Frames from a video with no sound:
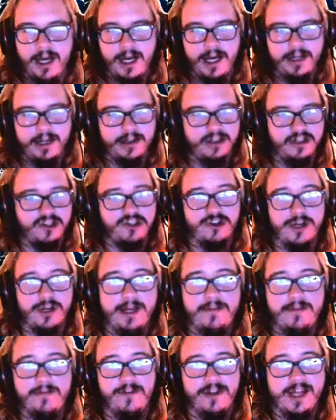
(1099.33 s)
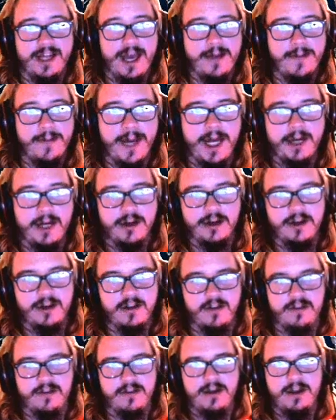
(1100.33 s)
the stream, for that matter,
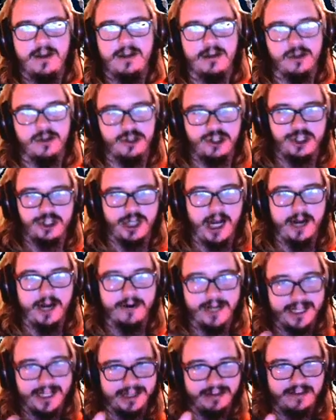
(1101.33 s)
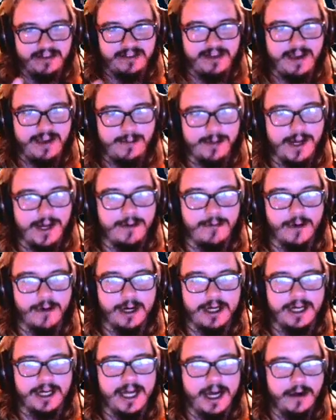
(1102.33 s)
because they're sharing the same
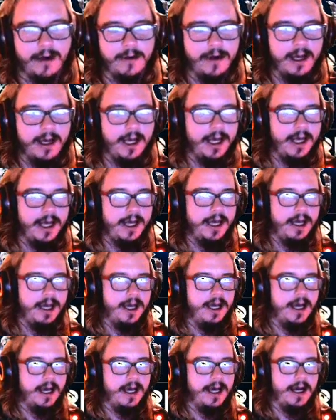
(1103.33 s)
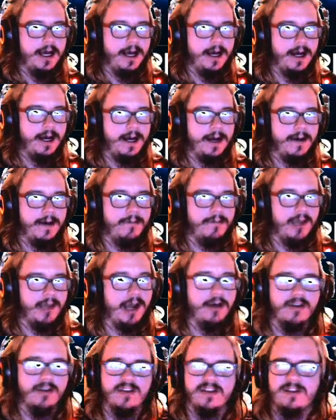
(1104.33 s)
network now.
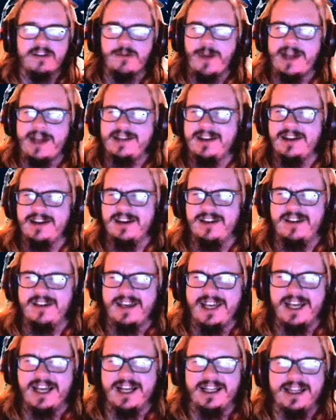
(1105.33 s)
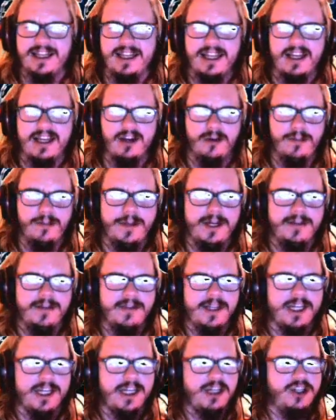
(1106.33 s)
I was expecting to see a little bit of
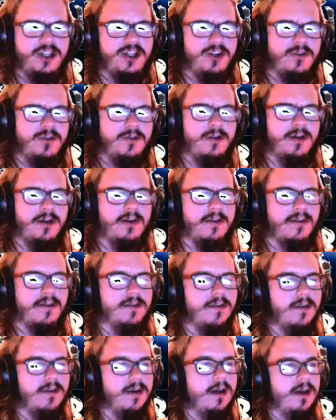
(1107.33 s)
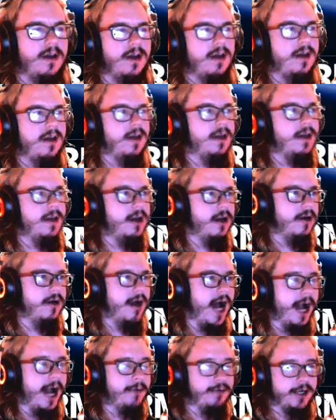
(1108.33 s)
an issue, because, you know,
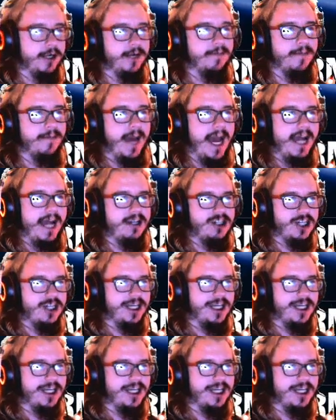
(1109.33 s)
I would imagine,